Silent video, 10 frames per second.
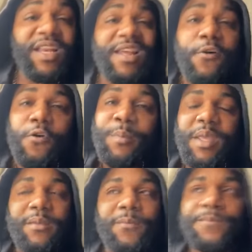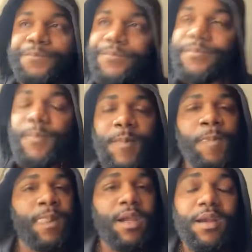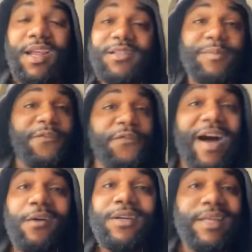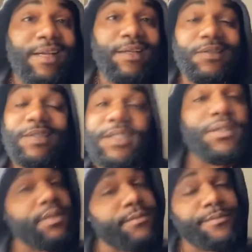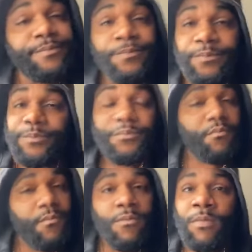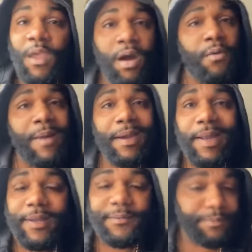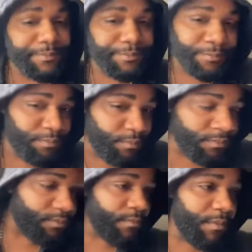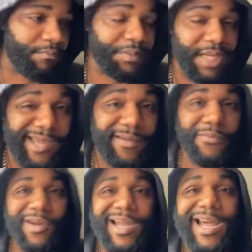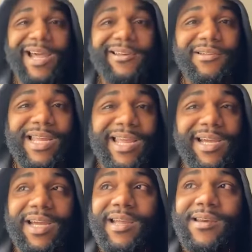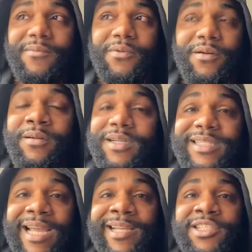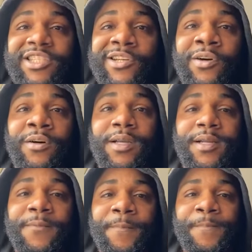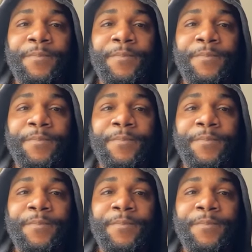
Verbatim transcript: for little me. Niggas been falling ever since. On my life. I'm telling bro, God don't like ugly, bro, because I ain't started.